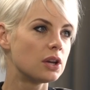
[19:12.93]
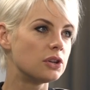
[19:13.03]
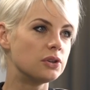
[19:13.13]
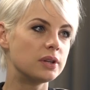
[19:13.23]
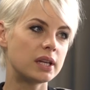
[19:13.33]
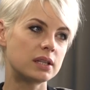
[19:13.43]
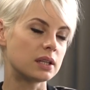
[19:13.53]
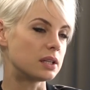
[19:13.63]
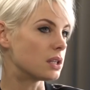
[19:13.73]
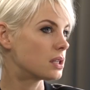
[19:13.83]
You need
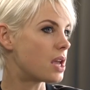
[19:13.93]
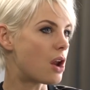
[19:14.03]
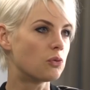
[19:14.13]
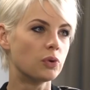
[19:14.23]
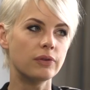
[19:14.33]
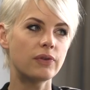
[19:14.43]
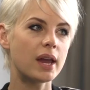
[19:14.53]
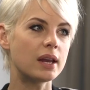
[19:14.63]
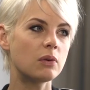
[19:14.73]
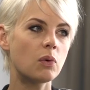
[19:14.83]
to just get rid of
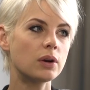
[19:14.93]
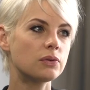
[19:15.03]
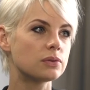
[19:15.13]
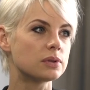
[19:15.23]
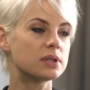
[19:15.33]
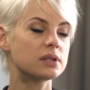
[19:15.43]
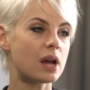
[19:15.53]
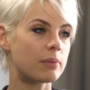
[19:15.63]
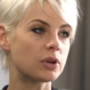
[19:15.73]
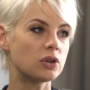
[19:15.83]
anyone who's
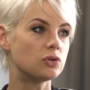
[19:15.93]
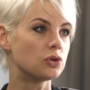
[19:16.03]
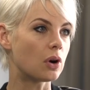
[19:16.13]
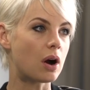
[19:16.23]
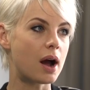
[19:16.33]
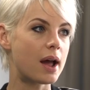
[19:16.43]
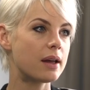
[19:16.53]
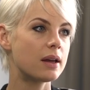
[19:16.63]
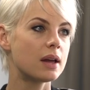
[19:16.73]
sapping you dry,